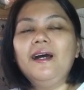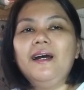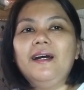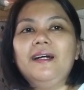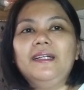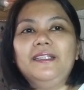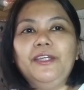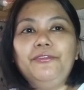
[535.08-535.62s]

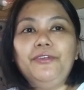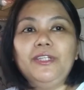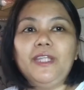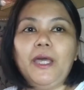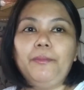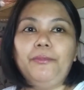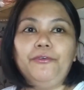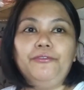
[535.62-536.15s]
a different
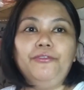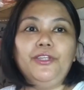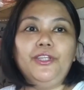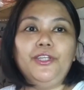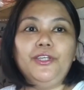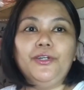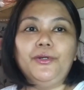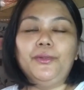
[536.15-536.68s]
type of
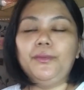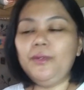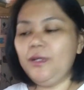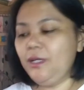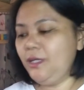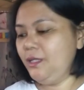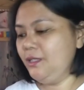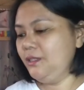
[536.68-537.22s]
video.
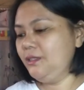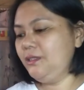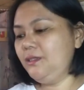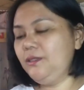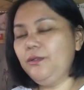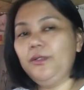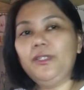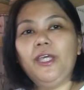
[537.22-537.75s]

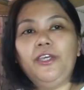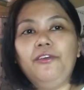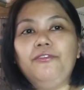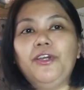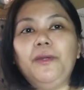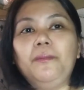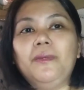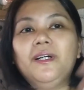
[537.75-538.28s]
So thank you
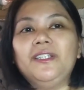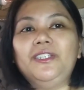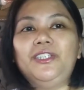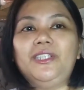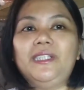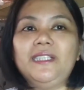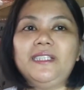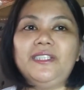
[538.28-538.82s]
very much,
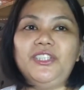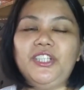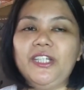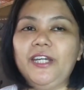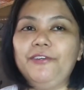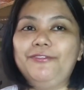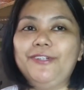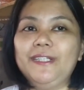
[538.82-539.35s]
Sis
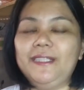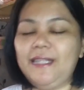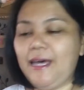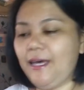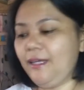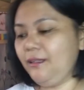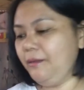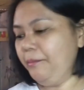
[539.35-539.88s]
Je, for
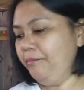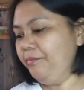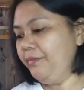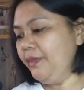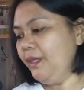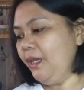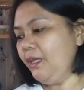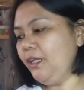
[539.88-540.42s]
that.
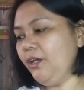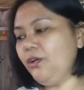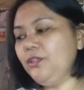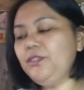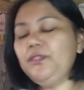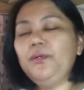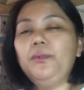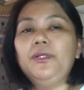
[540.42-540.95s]
And I
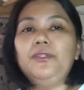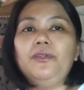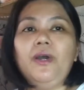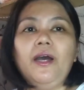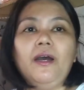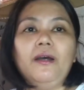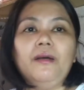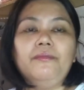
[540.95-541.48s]
also want to
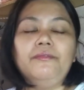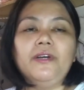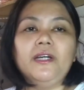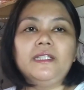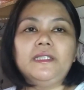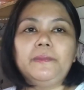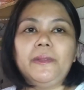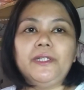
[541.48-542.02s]
have
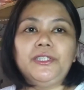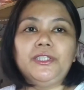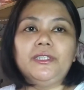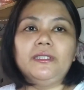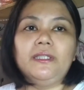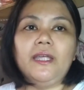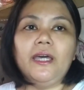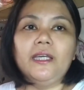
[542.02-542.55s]
a
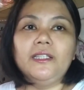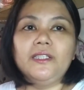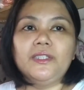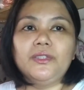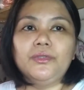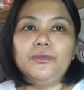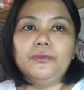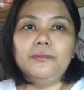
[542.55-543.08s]
special
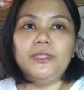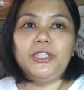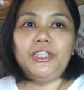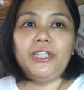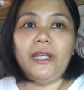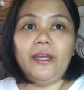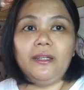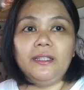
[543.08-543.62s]
thanks to Ms
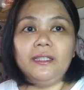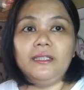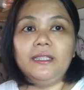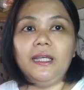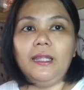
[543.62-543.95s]
Shirley